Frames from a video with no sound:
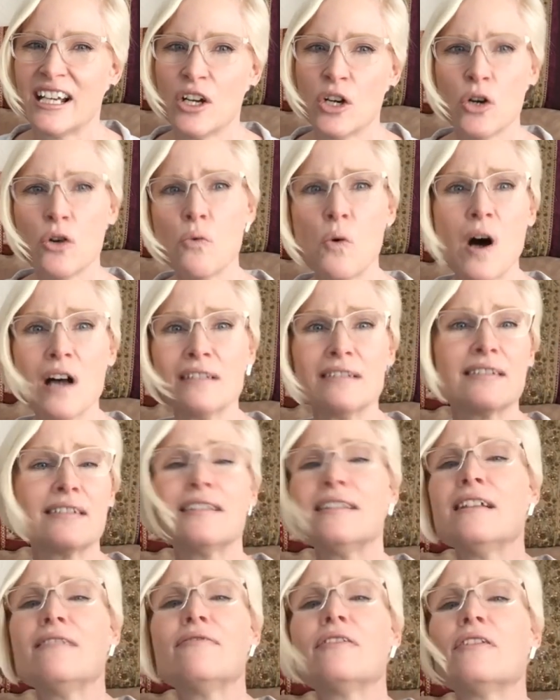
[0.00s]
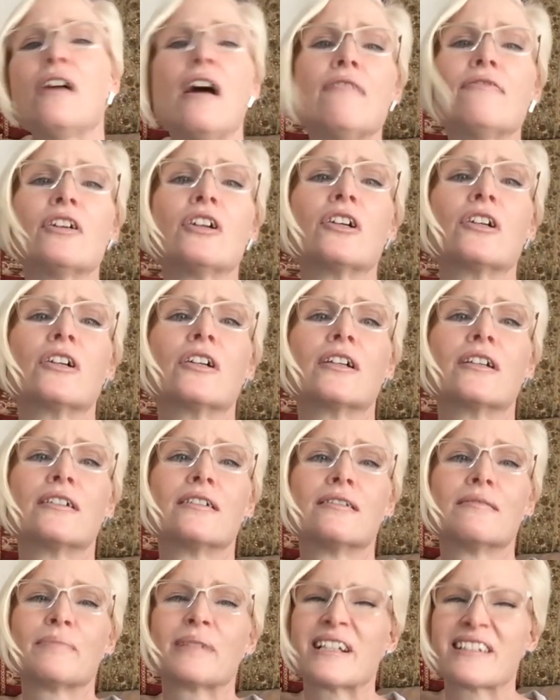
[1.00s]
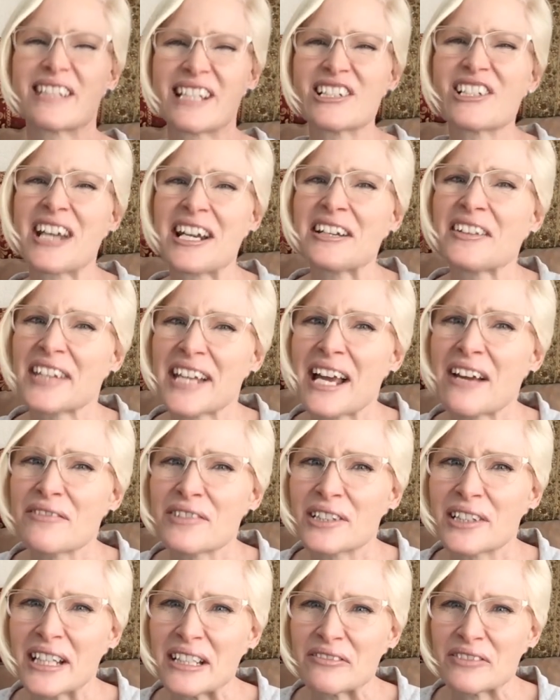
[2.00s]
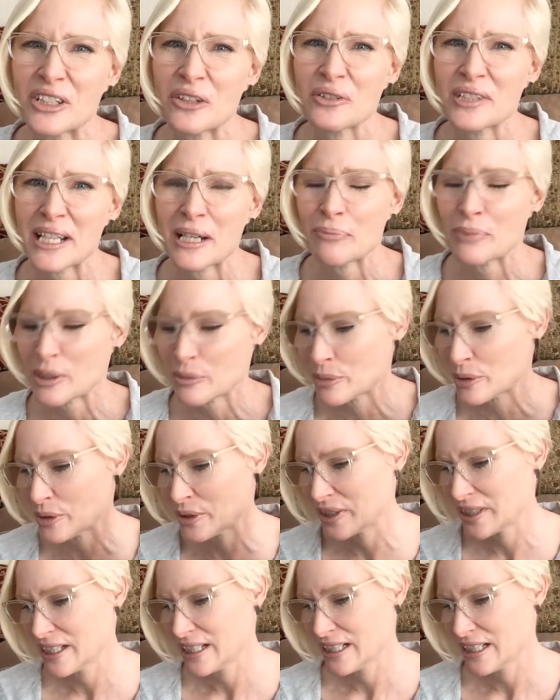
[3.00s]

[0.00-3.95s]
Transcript: Who wants to live forever? Because I channel the afterlife, you know, dead people.